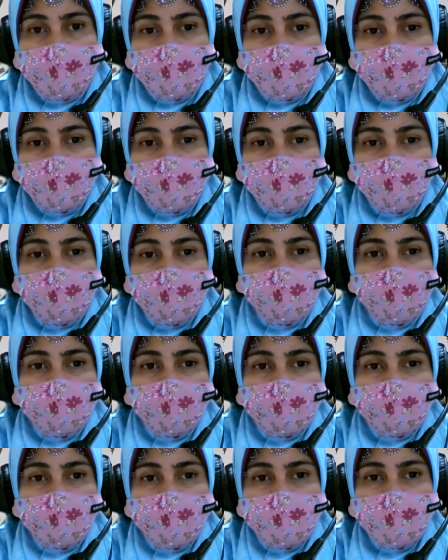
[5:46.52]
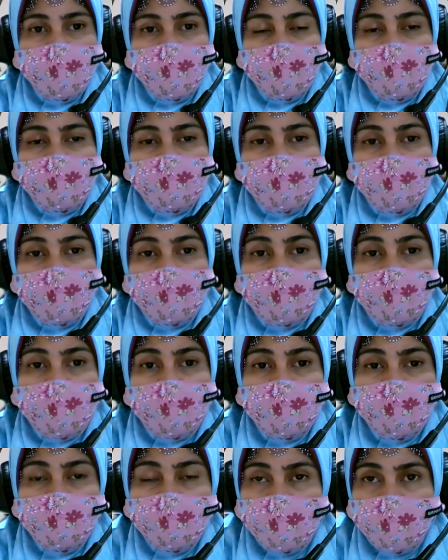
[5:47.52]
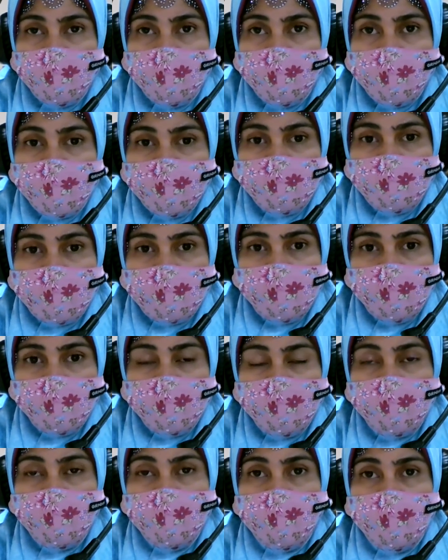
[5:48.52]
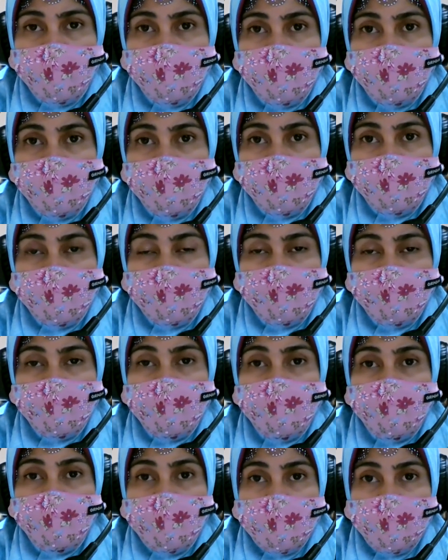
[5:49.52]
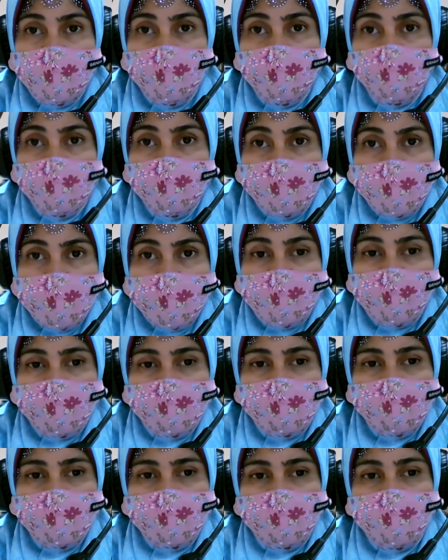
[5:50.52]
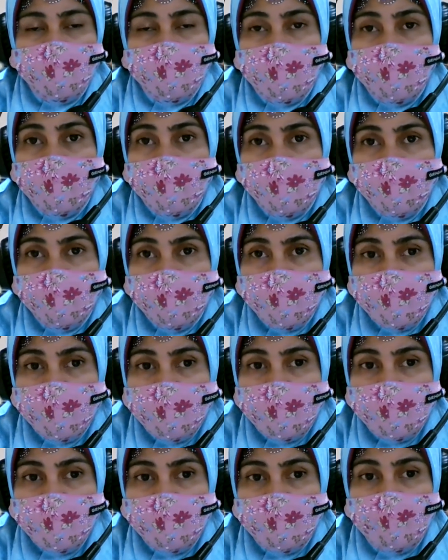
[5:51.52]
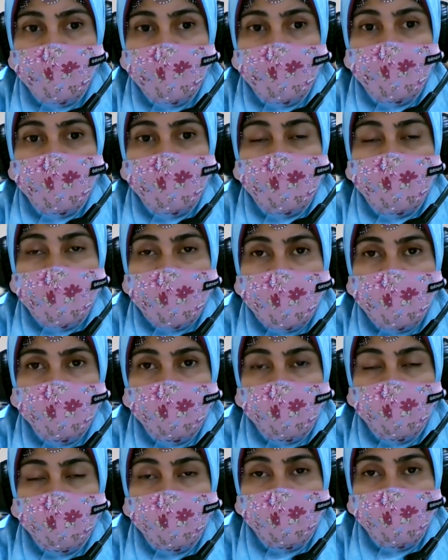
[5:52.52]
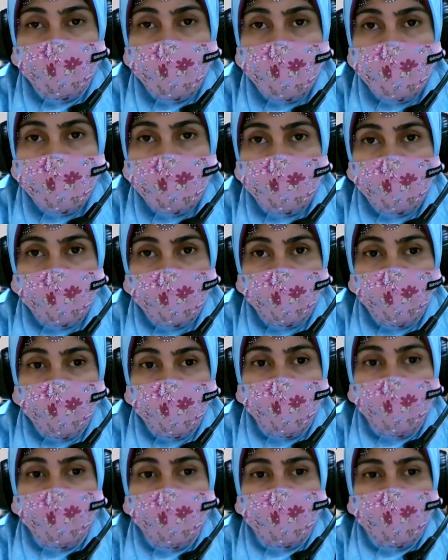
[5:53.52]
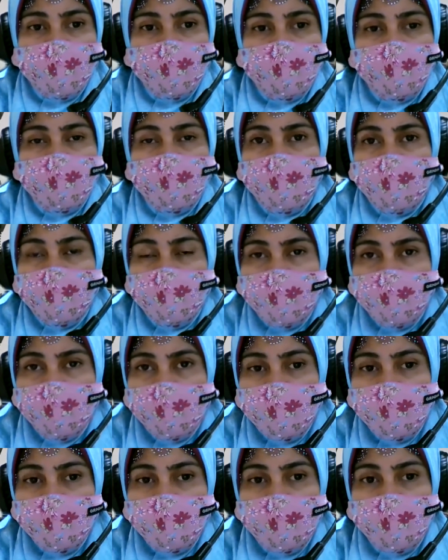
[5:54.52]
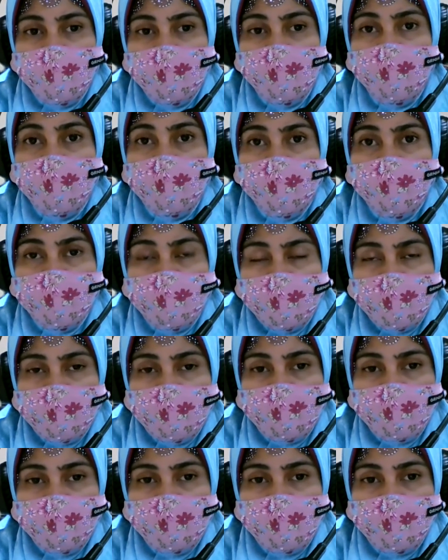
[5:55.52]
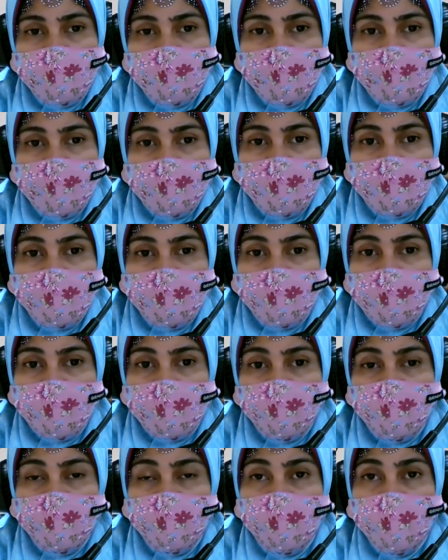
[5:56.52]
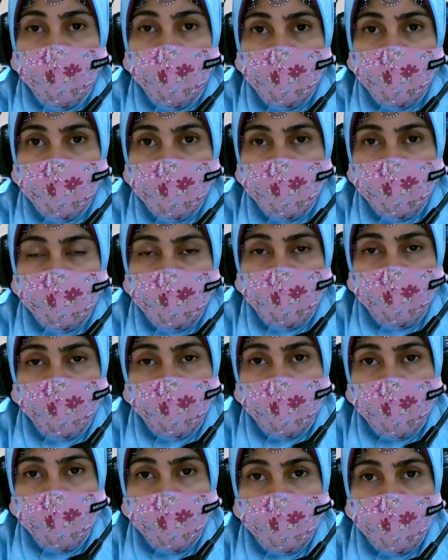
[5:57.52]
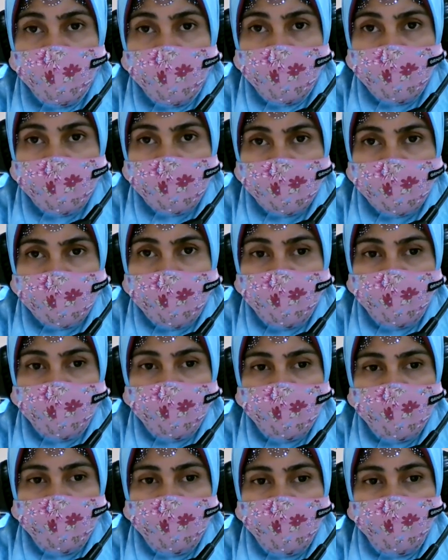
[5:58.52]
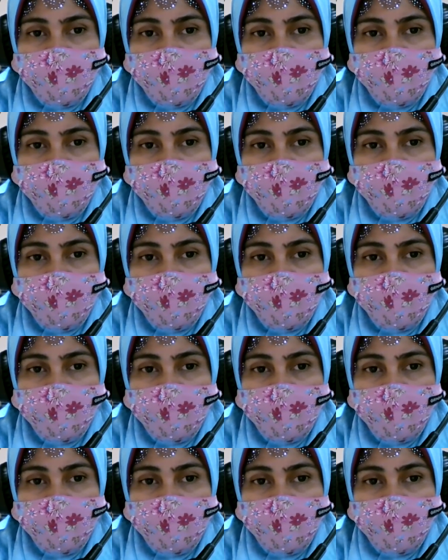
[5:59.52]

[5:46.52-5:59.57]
Number 13 is rites of passage. It's about childhood tales. Number 14, tales of peace and war. Number 15, journeys. It's about folkloric travel.